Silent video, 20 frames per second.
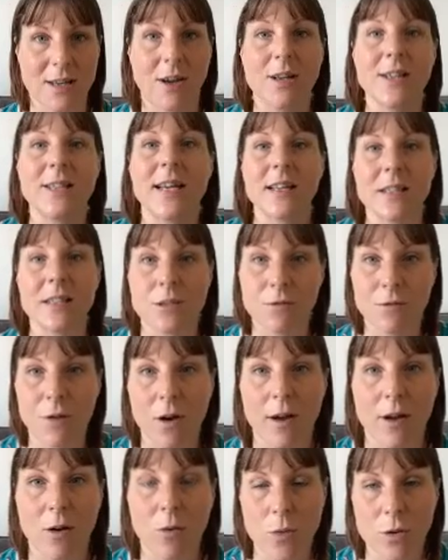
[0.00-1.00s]
and
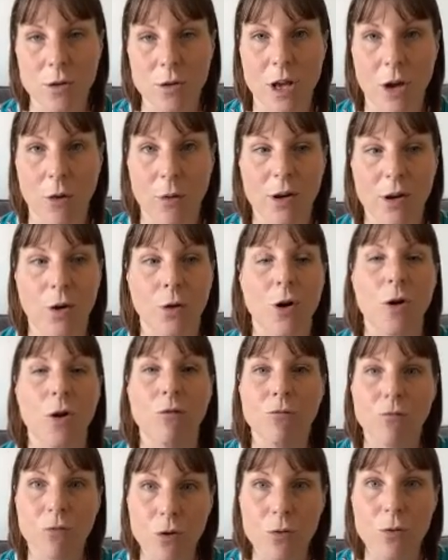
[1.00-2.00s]
identifying what's going on at a
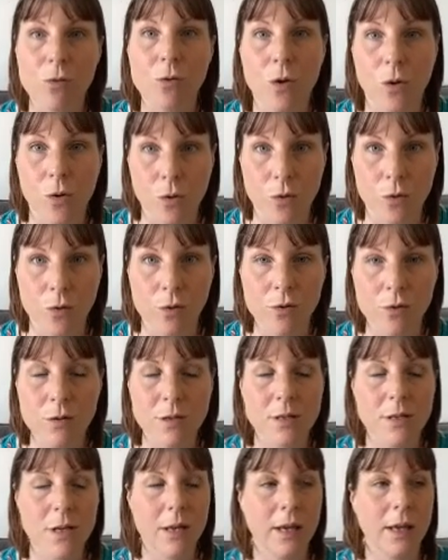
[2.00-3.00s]
root
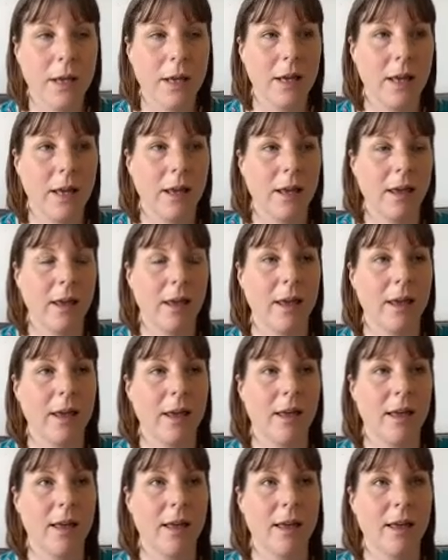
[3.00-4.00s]
cause,
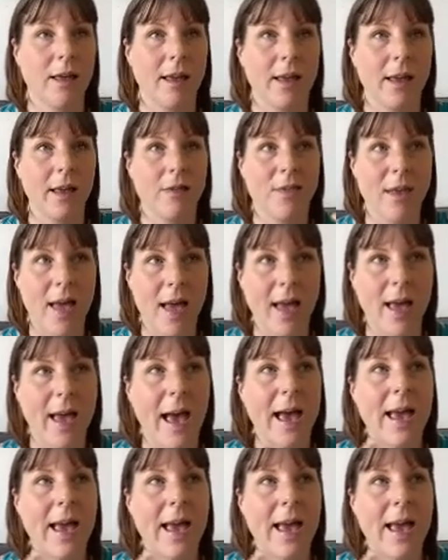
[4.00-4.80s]
they're